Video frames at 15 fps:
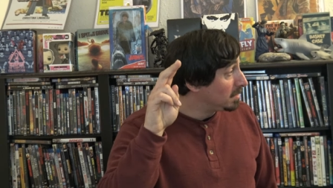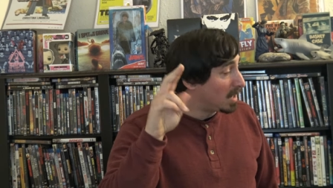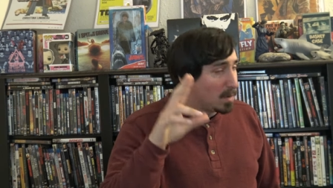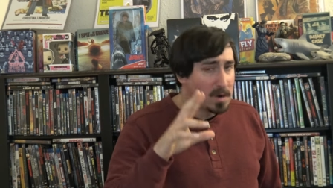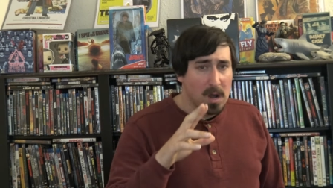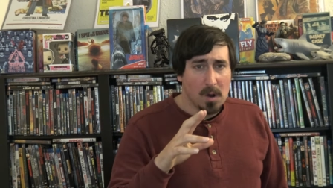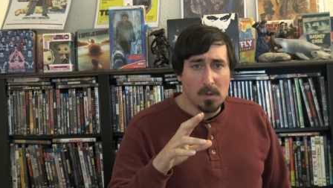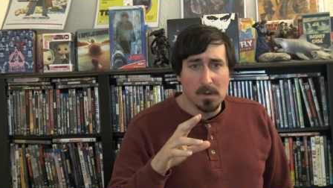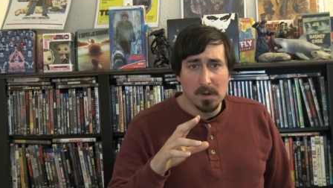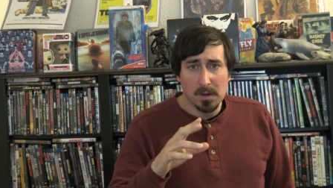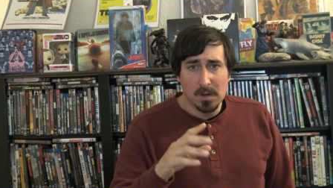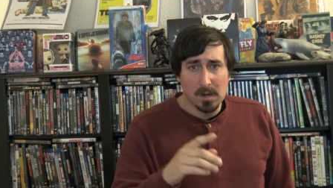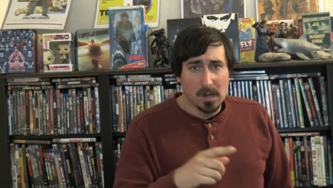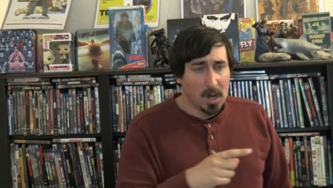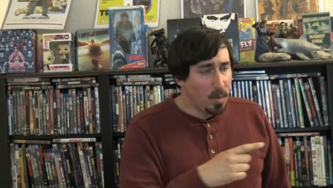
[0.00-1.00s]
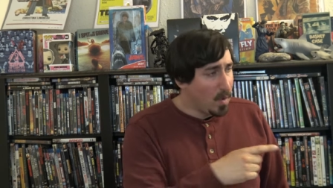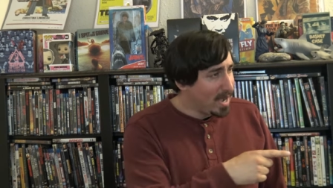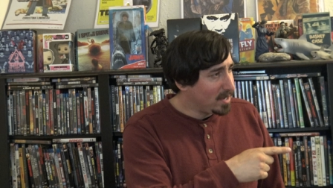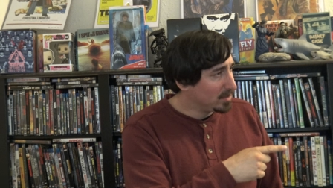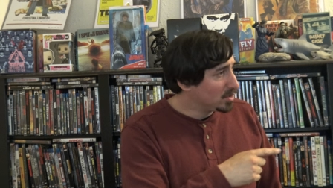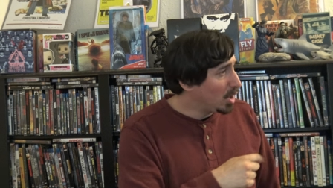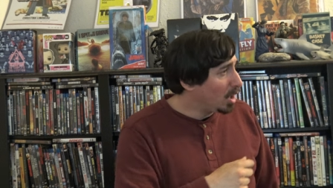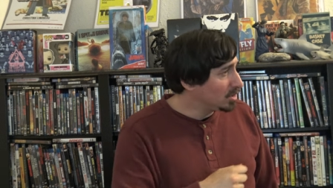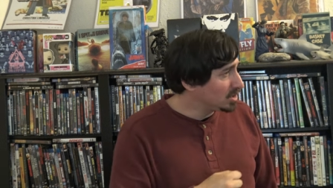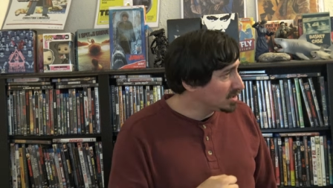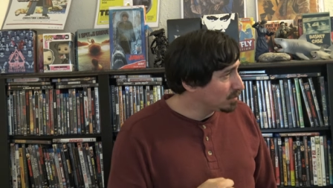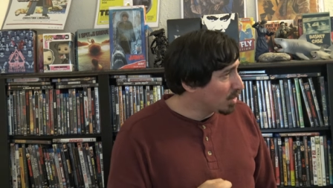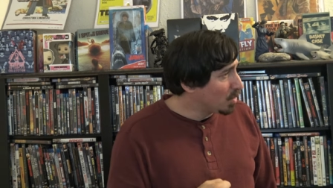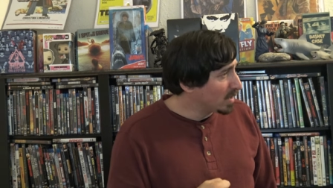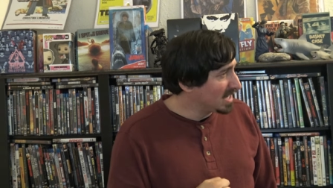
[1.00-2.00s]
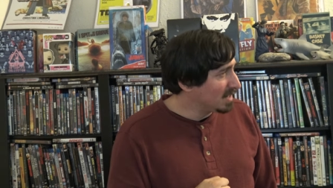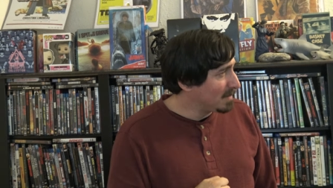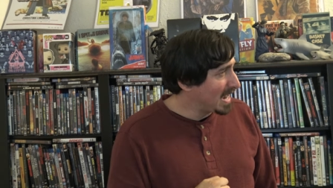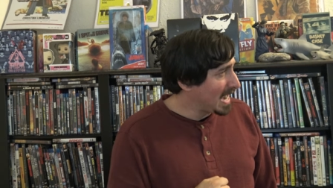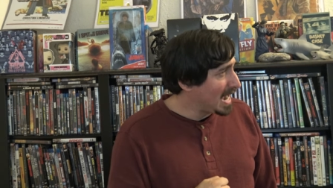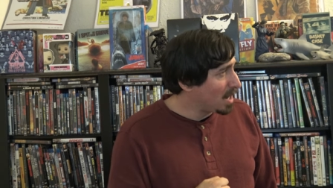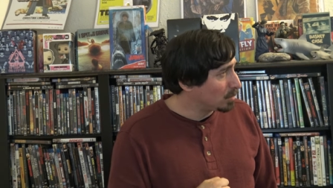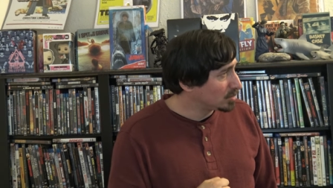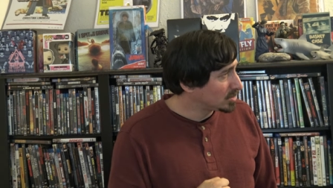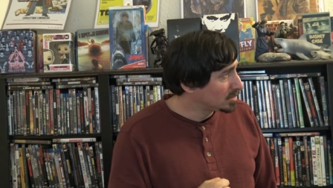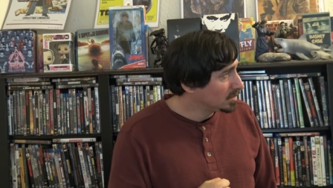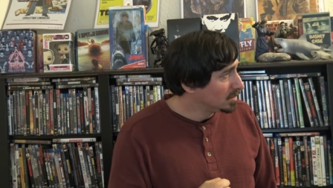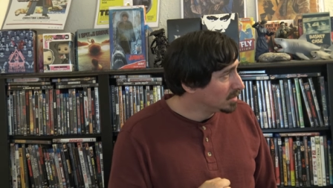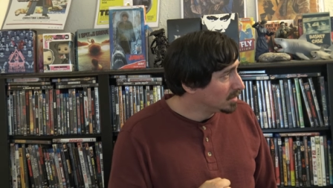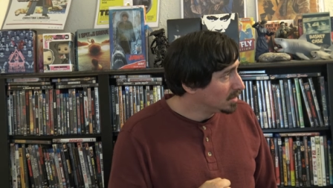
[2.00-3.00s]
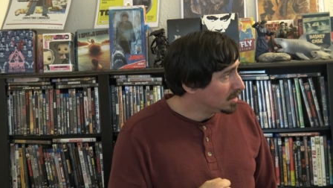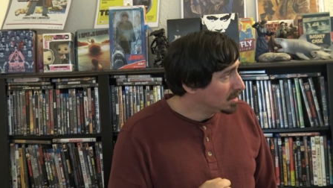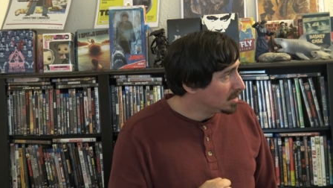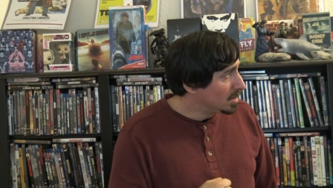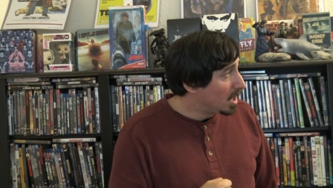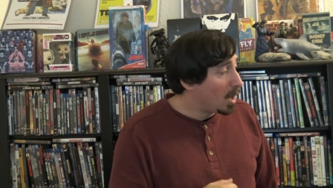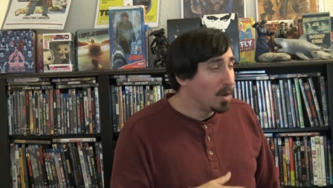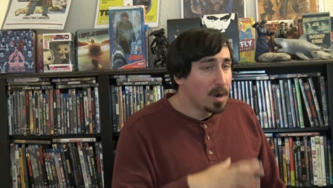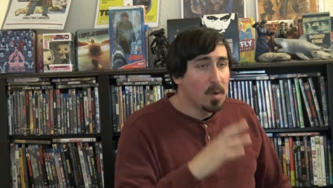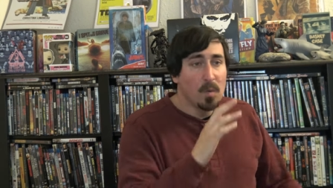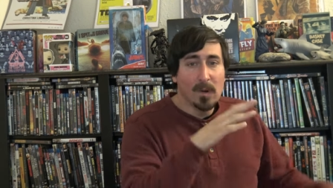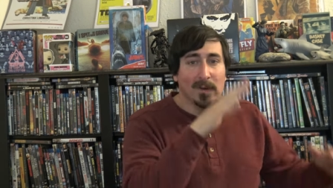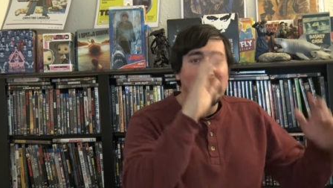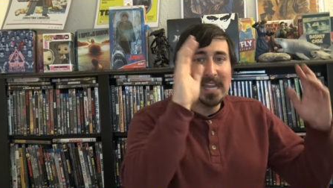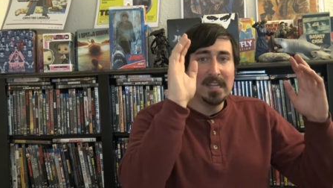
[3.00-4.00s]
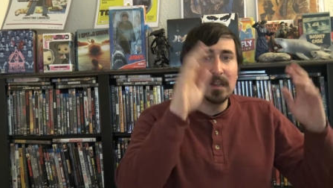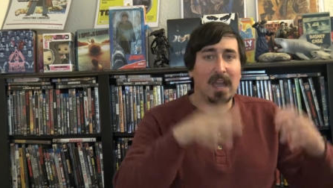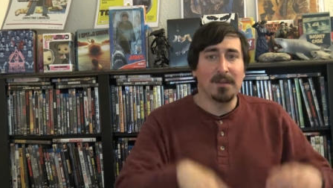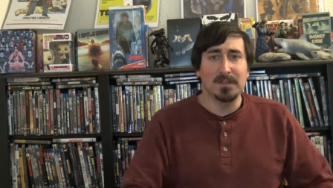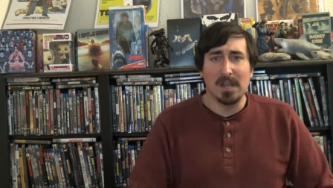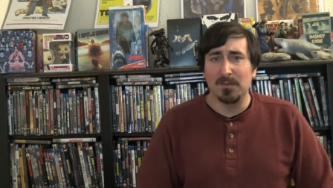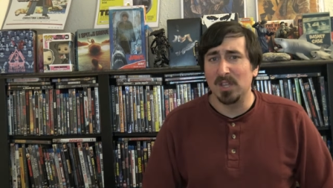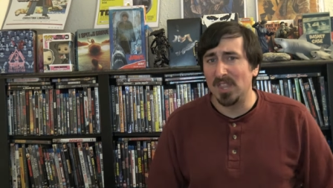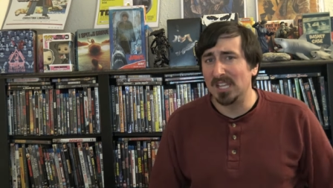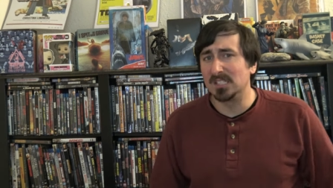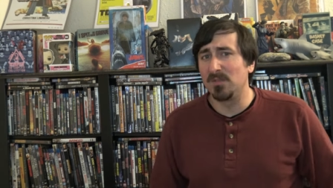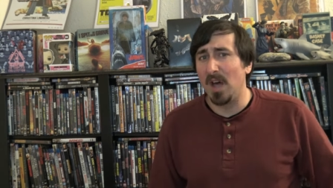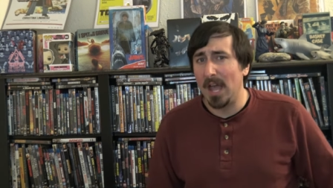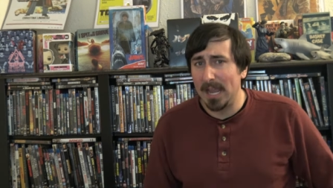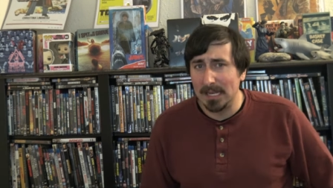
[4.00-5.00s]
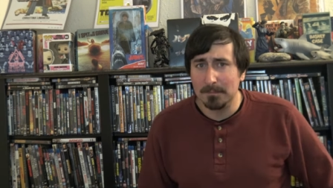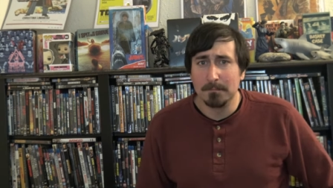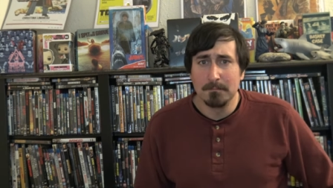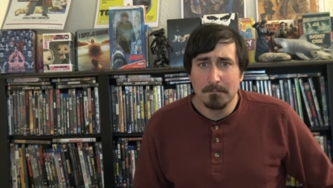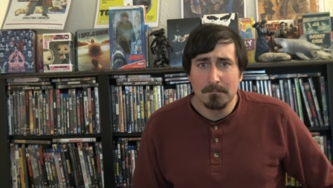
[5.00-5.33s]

Oh no, a wild dog just broke into my house. Oh, don't worry, he left. Everything's fine.